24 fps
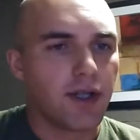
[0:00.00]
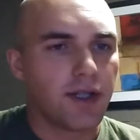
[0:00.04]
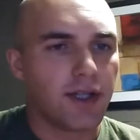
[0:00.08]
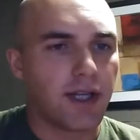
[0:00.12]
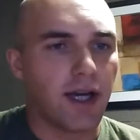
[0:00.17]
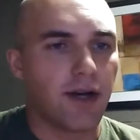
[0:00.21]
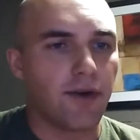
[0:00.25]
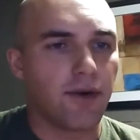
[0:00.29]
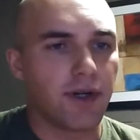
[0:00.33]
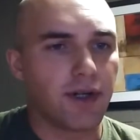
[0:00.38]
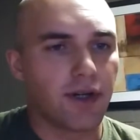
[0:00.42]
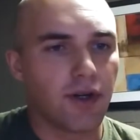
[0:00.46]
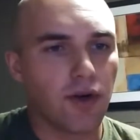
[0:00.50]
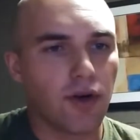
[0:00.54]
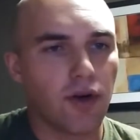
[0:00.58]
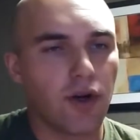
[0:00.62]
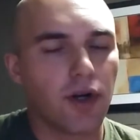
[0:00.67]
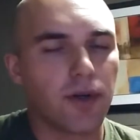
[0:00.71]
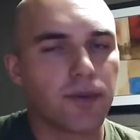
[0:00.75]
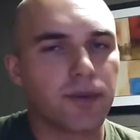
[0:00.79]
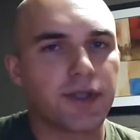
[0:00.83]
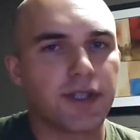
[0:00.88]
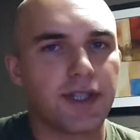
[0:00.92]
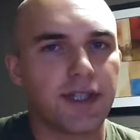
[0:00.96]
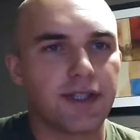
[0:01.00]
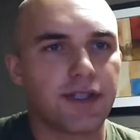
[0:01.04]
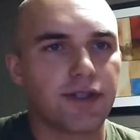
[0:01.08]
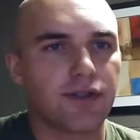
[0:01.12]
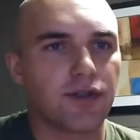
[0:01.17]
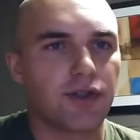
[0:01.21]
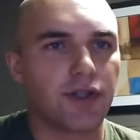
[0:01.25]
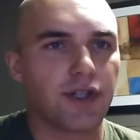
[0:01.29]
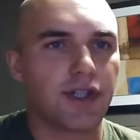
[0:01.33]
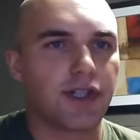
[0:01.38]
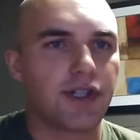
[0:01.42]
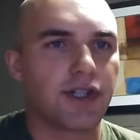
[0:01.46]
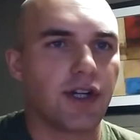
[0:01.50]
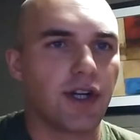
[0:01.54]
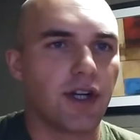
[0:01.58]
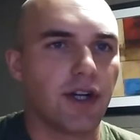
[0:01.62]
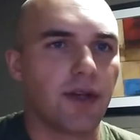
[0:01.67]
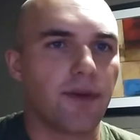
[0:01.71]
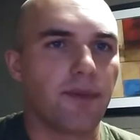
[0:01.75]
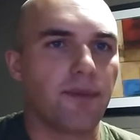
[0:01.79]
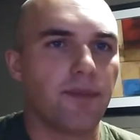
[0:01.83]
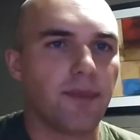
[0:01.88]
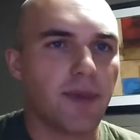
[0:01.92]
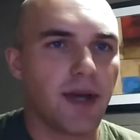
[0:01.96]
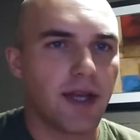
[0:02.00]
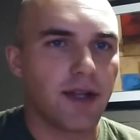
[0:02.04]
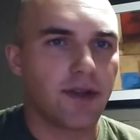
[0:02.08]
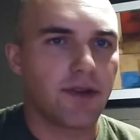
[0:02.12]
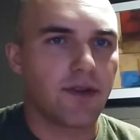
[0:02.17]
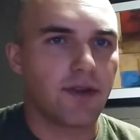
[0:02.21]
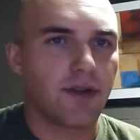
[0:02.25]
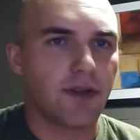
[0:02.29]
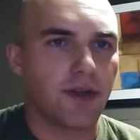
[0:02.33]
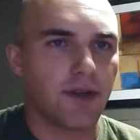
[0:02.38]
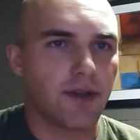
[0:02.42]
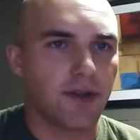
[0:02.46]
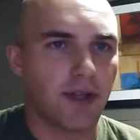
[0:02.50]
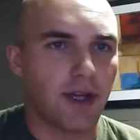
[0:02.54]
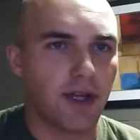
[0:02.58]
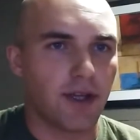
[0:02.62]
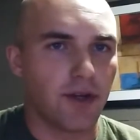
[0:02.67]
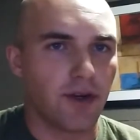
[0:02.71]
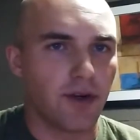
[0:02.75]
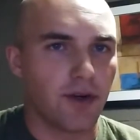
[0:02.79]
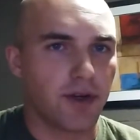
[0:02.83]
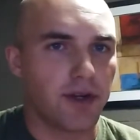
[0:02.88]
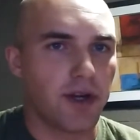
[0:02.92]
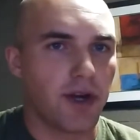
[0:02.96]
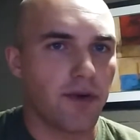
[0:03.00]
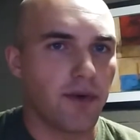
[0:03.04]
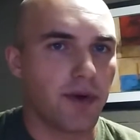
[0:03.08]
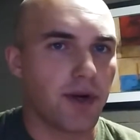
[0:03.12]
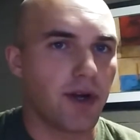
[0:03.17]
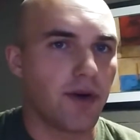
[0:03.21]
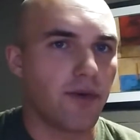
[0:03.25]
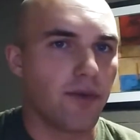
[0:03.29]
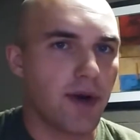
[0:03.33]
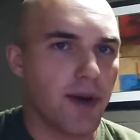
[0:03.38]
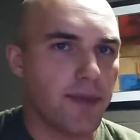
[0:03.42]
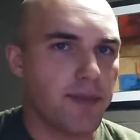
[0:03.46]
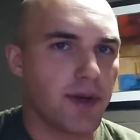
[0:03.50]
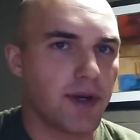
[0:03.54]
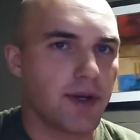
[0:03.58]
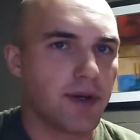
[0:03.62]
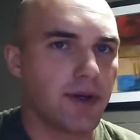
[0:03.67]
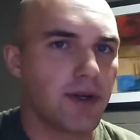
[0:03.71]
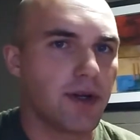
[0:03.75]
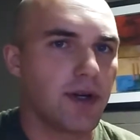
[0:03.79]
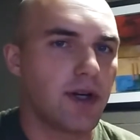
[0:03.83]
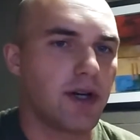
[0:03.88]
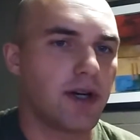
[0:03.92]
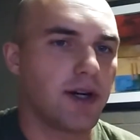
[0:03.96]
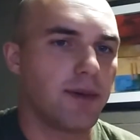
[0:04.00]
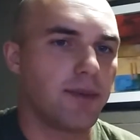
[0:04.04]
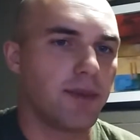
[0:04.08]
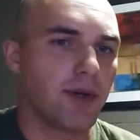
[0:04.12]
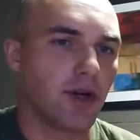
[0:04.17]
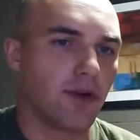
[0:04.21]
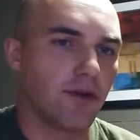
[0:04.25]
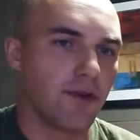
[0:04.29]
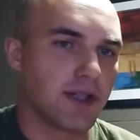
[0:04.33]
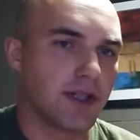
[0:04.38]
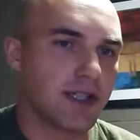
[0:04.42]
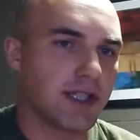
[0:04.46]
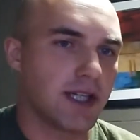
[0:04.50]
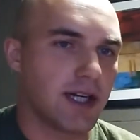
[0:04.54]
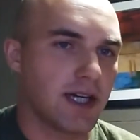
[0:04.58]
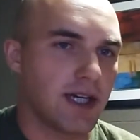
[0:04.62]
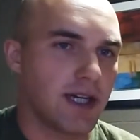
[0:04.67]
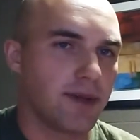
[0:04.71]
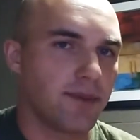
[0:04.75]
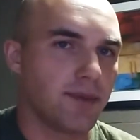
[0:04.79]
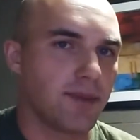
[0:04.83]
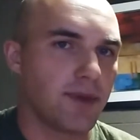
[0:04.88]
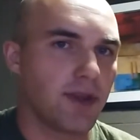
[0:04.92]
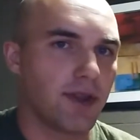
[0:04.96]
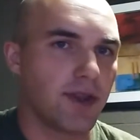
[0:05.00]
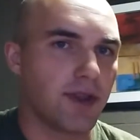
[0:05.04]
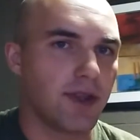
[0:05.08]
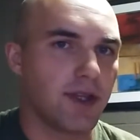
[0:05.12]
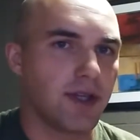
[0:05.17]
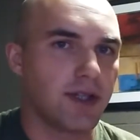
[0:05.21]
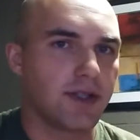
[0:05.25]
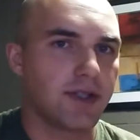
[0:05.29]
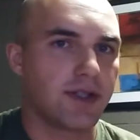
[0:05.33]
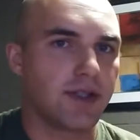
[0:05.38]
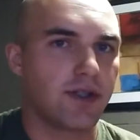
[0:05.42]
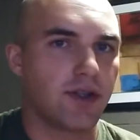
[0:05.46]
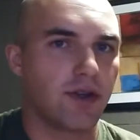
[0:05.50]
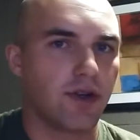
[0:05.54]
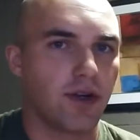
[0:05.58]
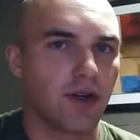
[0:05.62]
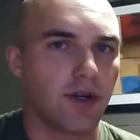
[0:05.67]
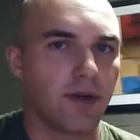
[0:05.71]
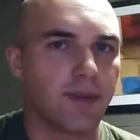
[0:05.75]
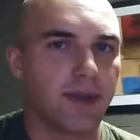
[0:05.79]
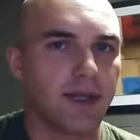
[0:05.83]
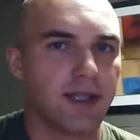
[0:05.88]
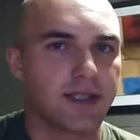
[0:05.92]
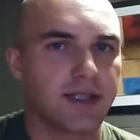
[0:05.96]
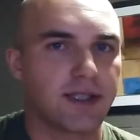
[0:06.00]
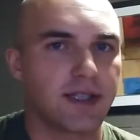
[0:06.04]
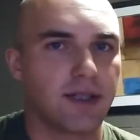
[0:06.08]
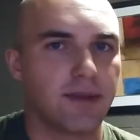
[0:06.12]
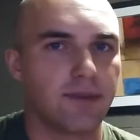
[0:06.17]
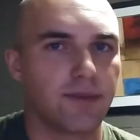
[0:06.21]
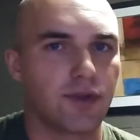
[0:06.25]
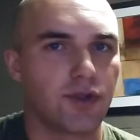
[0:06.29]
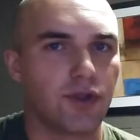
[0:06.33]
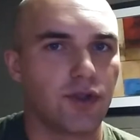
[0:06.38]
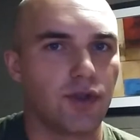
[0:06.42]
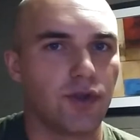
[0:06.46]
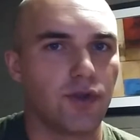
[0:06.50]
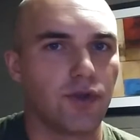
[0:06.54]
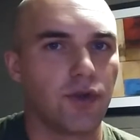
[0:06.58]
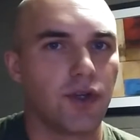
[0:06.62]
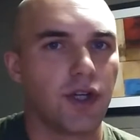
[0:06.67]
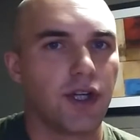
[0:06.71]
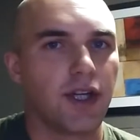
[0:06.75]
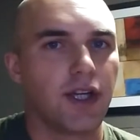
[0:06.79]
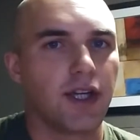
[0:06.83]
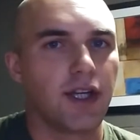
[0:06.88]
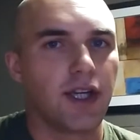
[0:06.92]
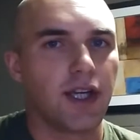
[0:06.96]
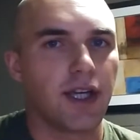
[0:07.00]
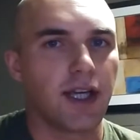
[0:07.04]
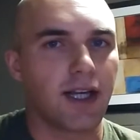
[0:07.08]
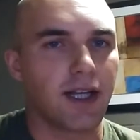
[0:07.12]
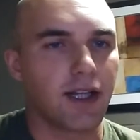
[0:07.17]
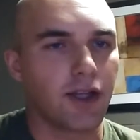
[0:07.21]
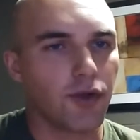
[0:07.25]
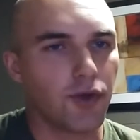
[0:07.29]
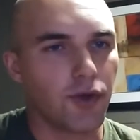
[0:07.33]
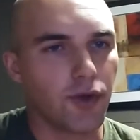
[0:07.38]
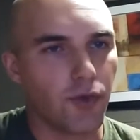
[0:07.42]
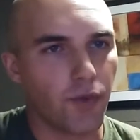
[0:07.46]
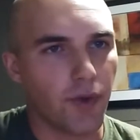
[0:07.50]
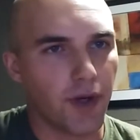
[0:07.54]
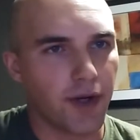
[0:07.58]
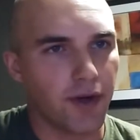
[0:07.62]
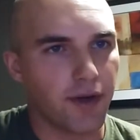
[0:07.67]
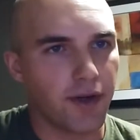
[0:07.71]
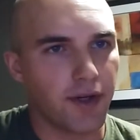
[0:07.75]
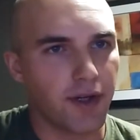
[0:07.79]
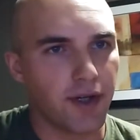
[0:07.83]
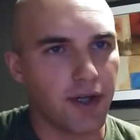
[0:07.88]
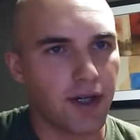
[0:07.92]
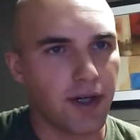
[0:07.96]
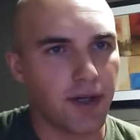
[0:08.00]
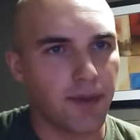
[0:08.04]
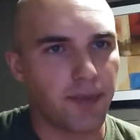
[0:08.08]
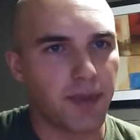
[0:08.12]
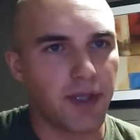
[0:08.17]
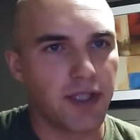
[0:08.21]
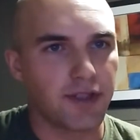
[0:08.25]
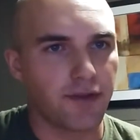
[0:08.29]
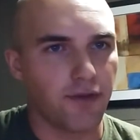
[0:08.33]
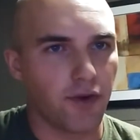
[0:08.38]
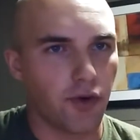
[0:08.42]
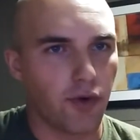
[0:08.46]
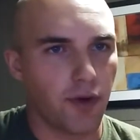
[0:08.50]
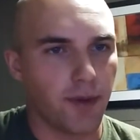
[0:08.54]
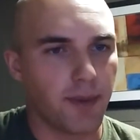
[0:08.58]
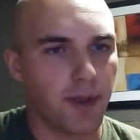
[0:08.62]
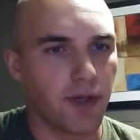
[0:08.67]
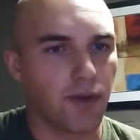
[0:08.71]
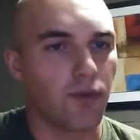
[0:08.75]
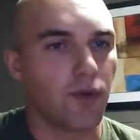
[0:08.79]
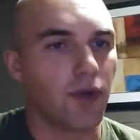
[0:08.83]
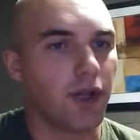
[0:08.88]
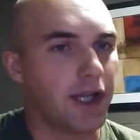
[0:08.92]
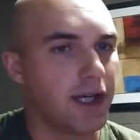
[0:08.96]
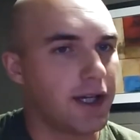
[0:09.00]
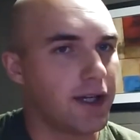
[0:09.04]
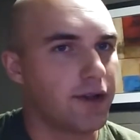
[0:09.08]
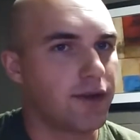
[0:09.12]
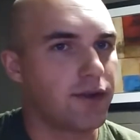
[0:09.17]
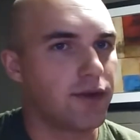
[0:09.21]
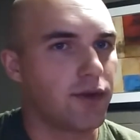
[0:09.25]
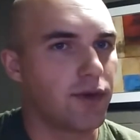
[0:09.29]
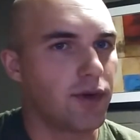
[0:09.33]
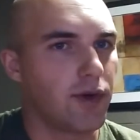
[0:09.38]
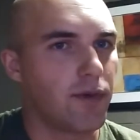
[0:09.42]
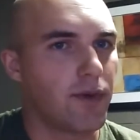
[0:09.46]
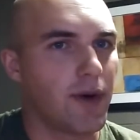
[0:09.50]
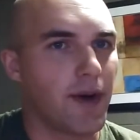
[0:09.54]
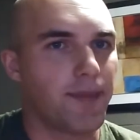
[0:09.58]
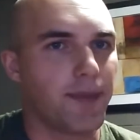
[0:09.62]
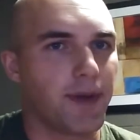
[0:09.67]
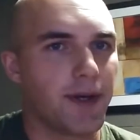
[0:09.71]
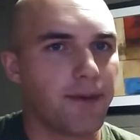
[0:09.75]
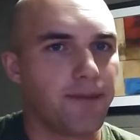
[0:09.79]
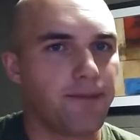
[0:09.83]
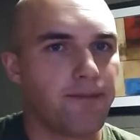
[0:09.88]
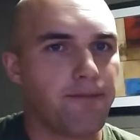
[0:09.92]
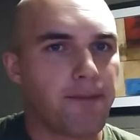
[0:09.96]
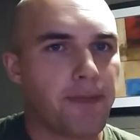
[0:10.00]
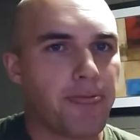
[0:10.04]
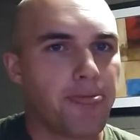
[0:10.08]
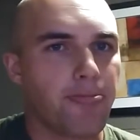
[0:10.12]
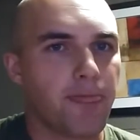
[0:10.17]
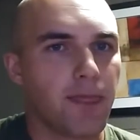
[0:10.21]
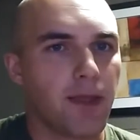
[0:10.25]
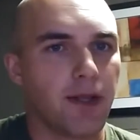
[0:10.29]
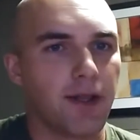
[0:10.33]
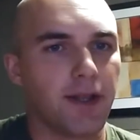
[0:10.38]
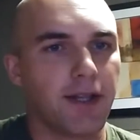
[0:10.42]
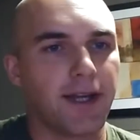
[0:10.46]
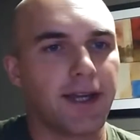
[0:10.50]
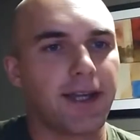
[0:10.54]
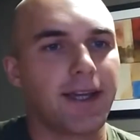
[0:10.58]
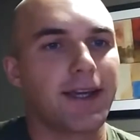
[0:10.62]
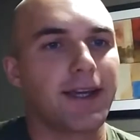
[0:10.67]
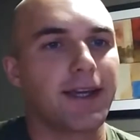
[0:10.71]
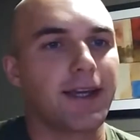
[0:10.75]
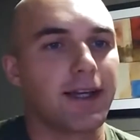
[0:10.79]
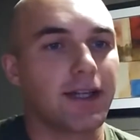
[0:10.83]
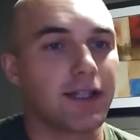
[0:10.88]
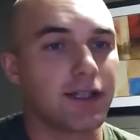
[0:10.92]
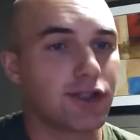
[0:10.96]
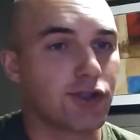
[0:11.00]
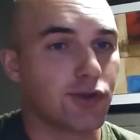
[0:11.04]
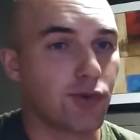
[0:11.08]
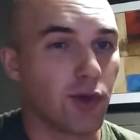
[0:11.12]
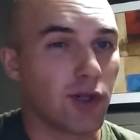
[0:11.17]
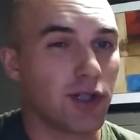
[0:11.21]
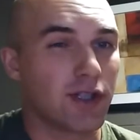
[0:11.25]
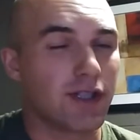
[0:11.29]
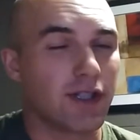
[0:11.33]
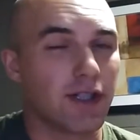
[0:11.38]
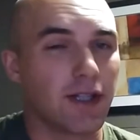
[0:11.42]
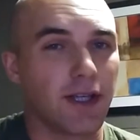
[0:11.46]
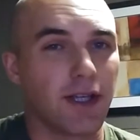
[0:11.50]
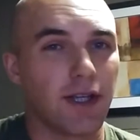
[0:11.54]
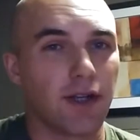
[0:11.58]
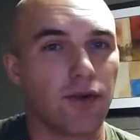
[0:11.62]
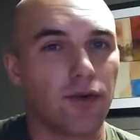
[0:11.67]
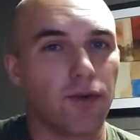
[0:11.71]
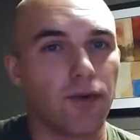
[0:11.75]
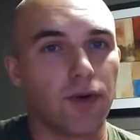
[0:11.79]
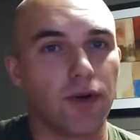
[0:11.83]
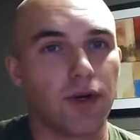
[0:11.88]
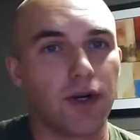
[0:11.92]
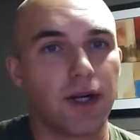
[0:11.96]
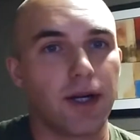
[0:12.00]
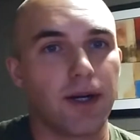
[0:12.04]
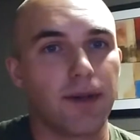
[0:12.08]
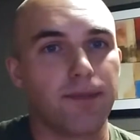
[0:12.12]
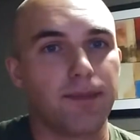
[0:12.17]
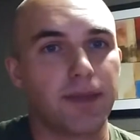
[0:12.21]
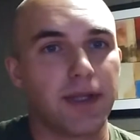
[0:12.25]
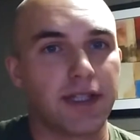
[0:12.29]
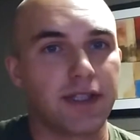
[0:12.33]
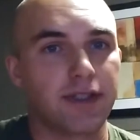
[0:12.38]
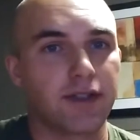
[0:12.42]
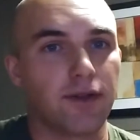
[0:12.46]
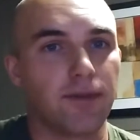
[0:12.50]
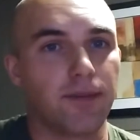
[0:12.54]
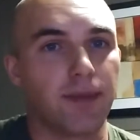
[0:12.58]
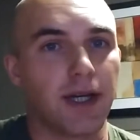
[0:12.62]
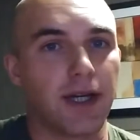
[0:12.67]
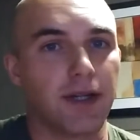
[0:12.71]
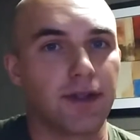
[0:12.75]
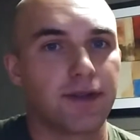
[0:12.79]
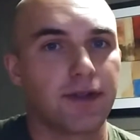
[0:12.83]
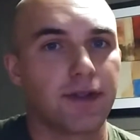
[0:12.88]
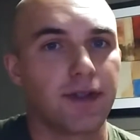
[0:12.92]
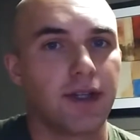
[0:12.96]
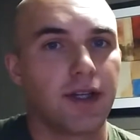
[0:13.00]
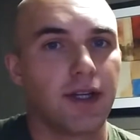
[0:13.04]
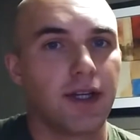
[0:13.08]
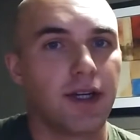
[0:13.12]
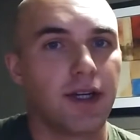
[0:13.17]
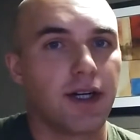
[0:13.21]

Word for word: Now, underarms has traditionally meant that you're carrying a weapon, uh, but over time, this term has come to include wearing a piece of equipment related to a weapon, like a, a uh, sword sling or a pistol belt.